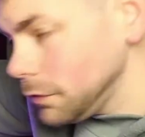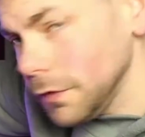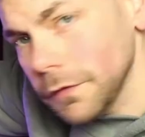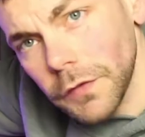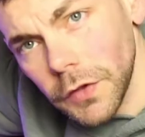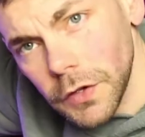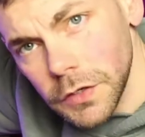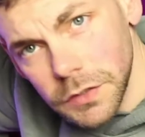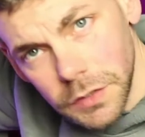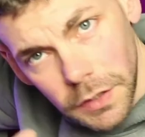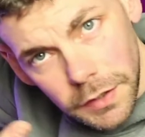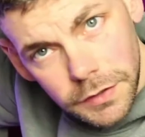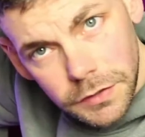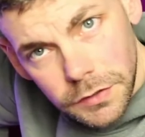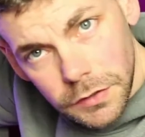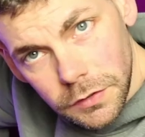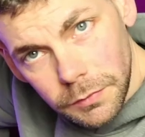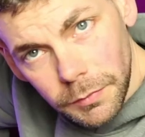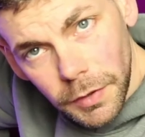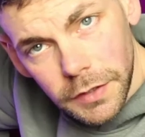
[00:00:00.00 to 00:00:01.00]
reversal
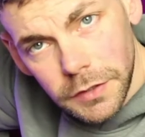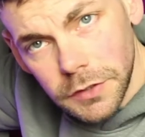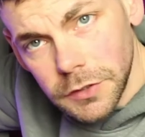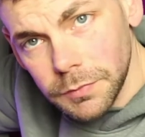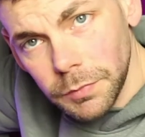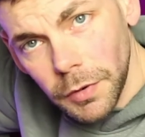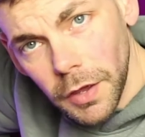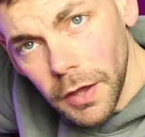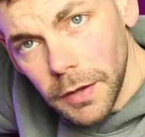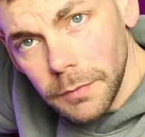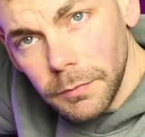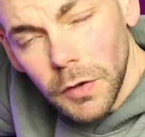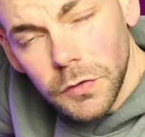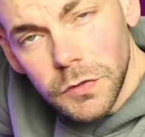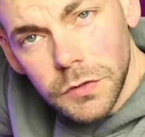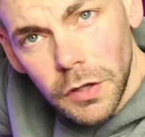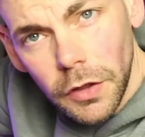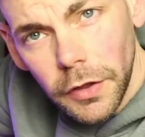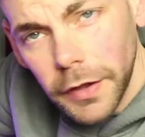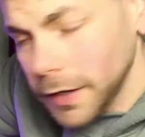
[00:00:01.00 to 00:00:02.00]
it to the main display
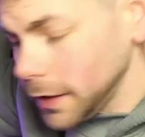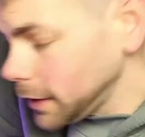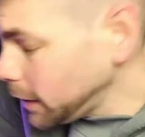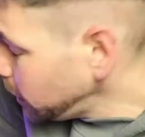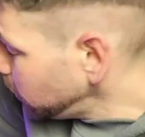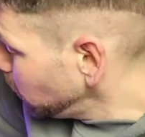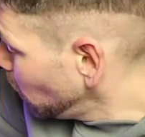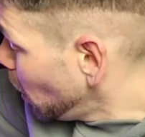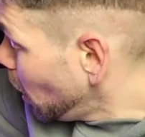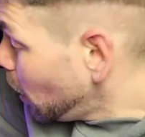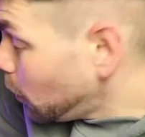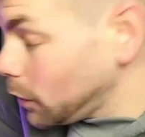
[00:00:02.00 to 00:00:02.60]
most likely.